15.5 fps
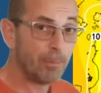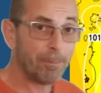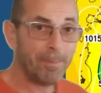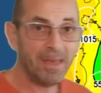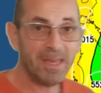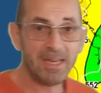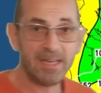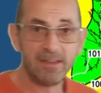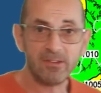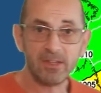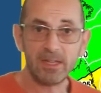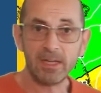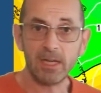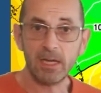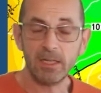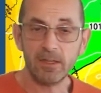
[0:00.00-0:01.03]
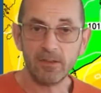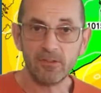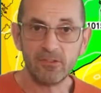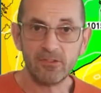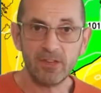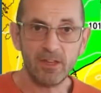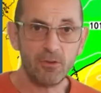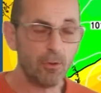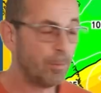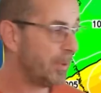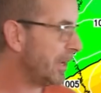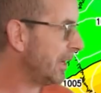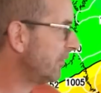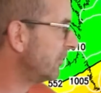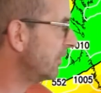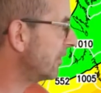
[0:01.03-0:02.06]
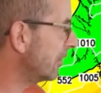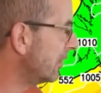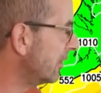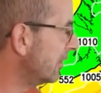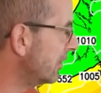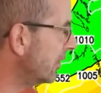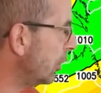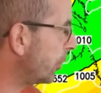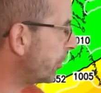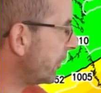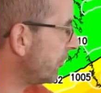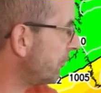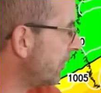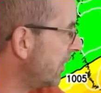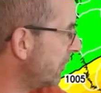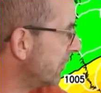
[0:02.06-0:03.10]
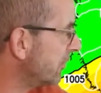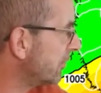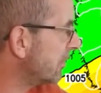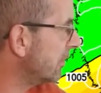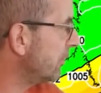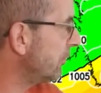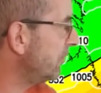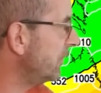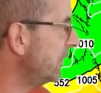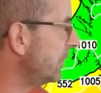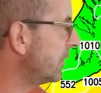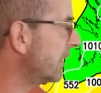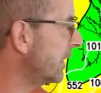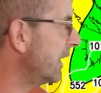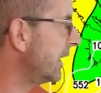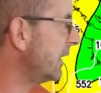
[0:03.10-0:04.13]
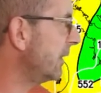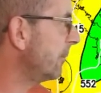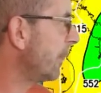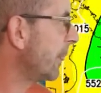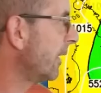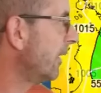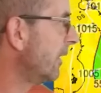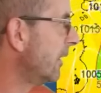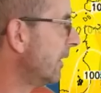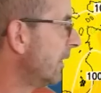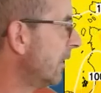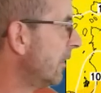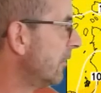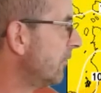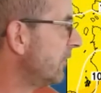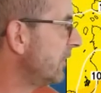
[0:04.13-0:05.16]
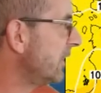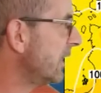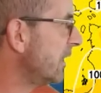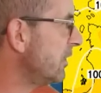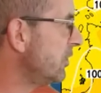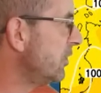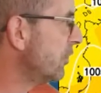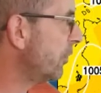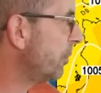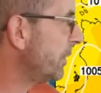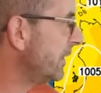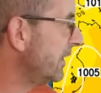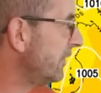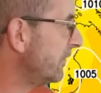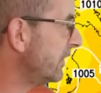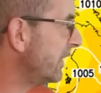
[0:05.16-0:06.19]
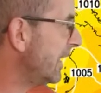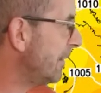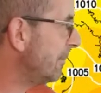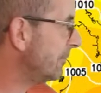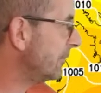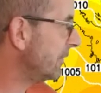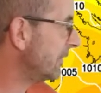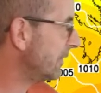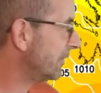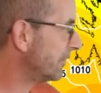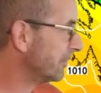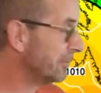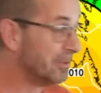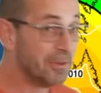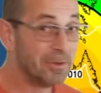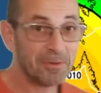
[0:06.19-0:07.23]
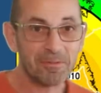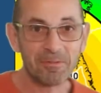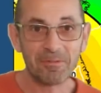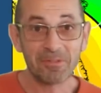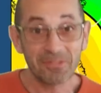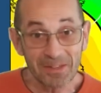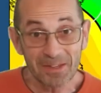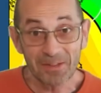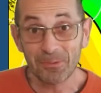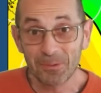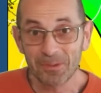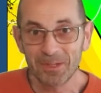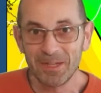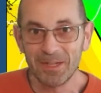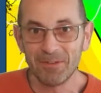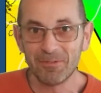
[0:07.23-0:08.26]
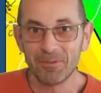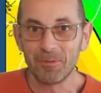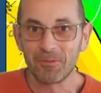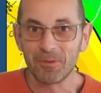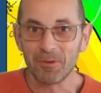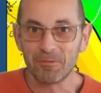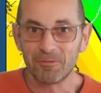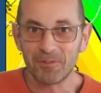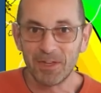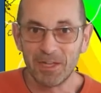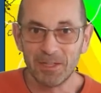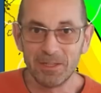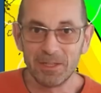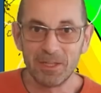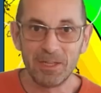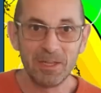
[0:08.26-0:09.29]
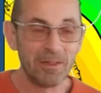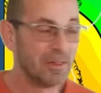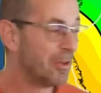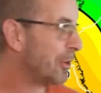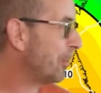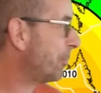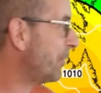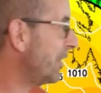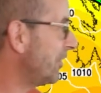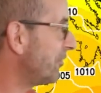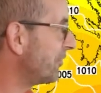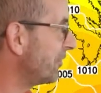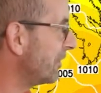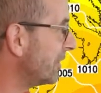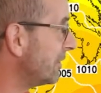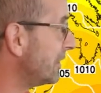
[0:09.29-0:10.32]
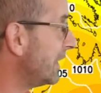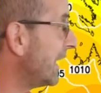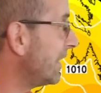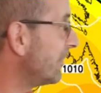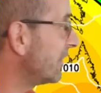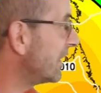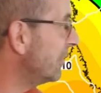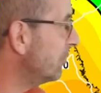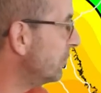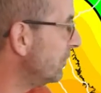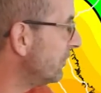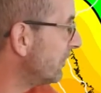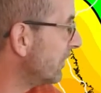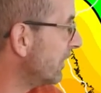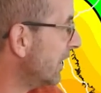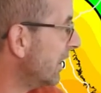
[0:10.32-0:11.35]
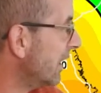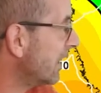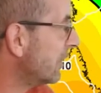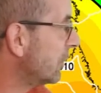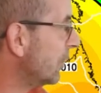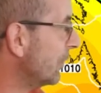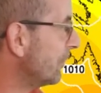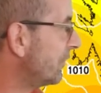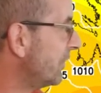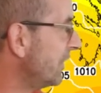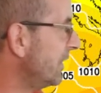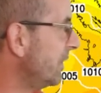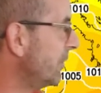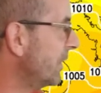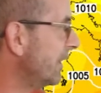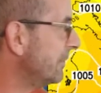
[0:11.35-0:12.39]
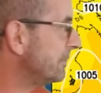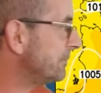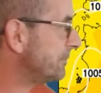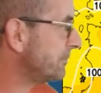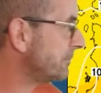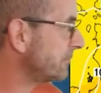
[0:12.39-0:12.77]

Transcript: painting an unsettled pattern, low pressure areas close to the UK. The European ECM doesn't look settled either. We've got fairly low pressure and Atlantic influence continuing.